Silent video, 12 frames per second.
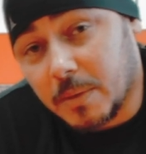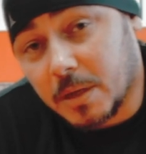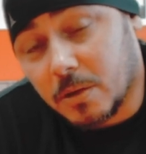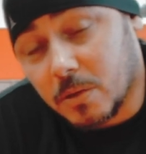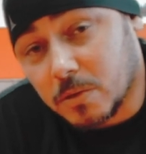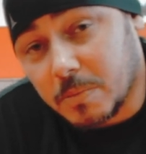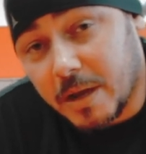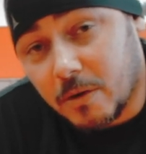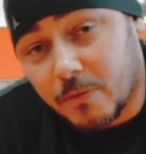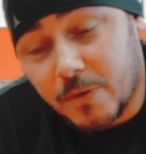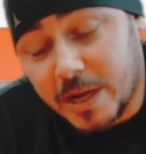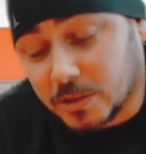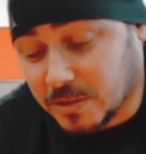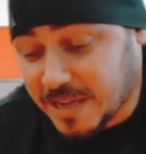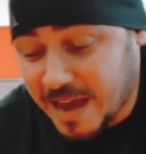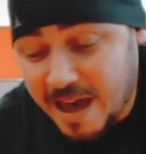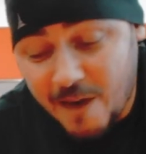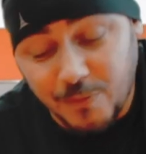You know, those microfractures
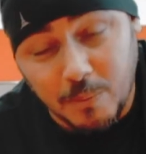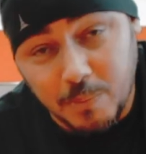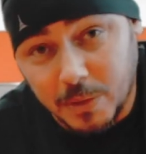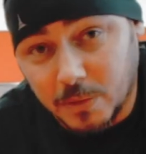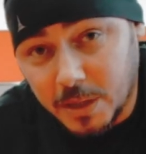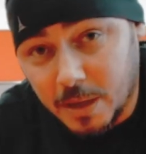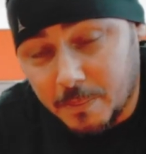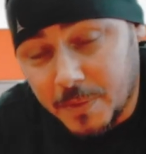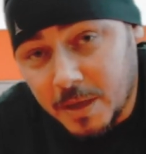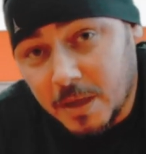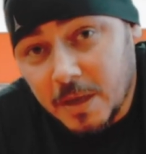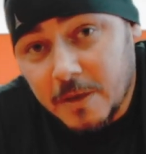have to build up.